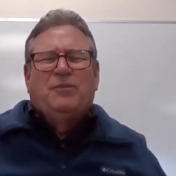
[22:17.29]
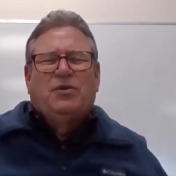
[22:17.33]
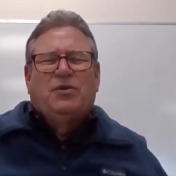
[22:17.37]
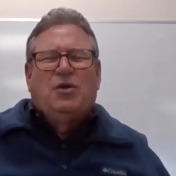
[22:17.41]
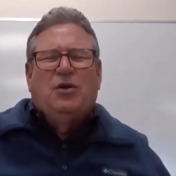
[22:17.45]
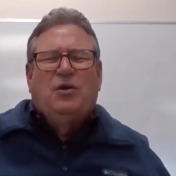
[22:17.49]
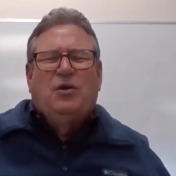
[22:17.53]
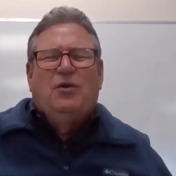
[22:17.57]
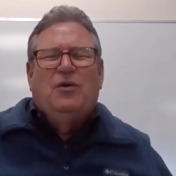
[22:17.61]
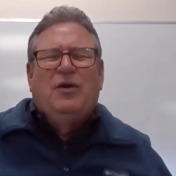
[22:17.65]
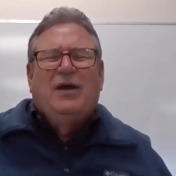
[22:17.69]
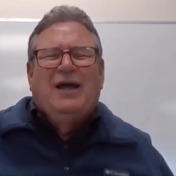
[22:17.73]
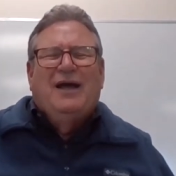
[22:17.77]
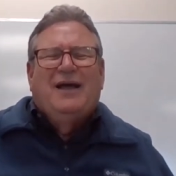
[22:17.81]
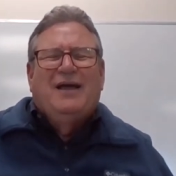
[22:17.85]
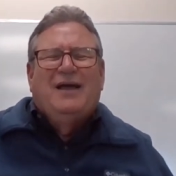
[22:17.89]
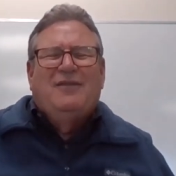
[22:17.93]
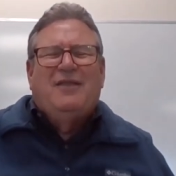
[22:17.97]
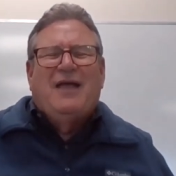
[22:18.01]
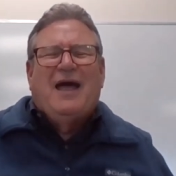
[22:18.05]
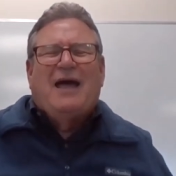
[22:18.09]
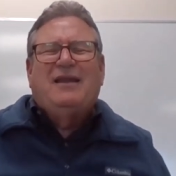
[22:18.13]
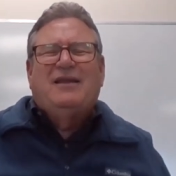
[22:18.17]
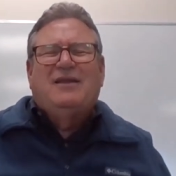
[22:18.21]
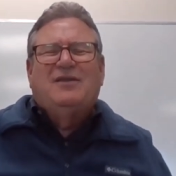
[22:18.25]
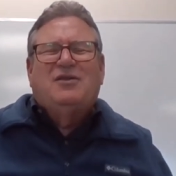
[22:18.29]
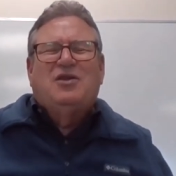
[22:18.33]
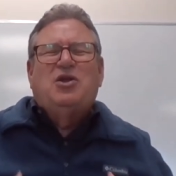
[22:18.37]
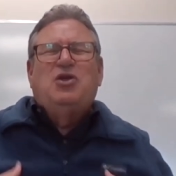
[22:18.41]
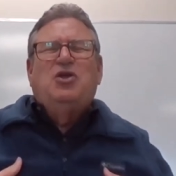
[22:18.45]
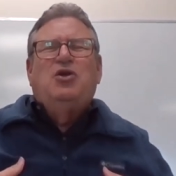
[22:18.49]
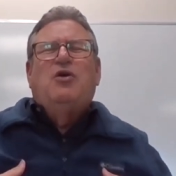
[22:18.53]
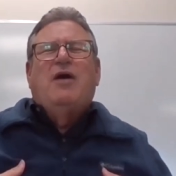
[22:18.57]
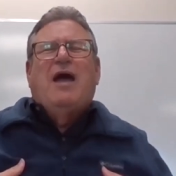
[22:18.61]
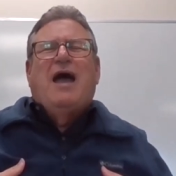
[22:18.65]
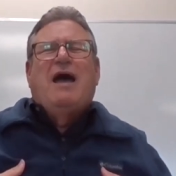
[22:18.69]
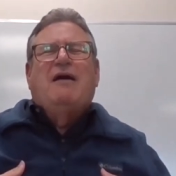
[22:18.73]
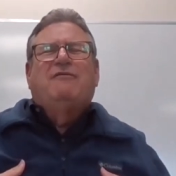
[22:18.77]
to that that
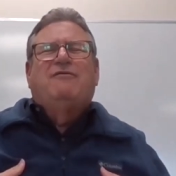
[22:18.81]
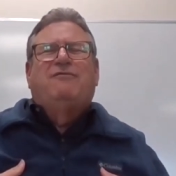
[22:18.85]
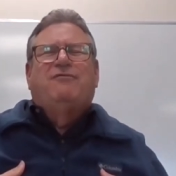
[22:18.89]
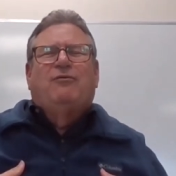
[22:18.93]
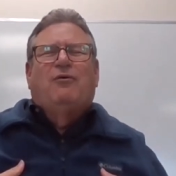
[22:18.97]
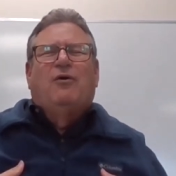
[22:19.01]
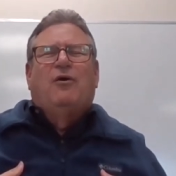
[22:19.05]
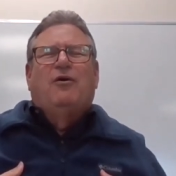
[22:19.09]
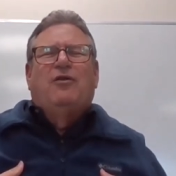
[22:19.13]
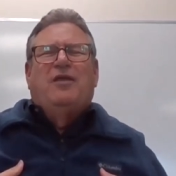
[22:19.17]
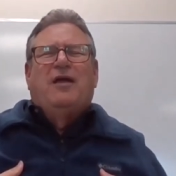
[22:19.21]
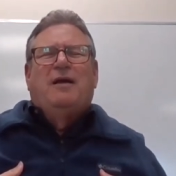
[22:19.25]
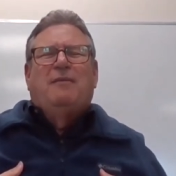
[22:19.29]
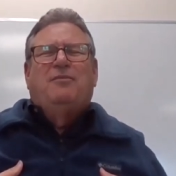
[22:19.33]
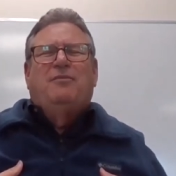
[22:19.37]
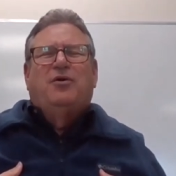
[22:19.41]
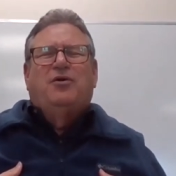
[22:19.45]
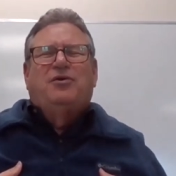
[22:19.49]
you have for them,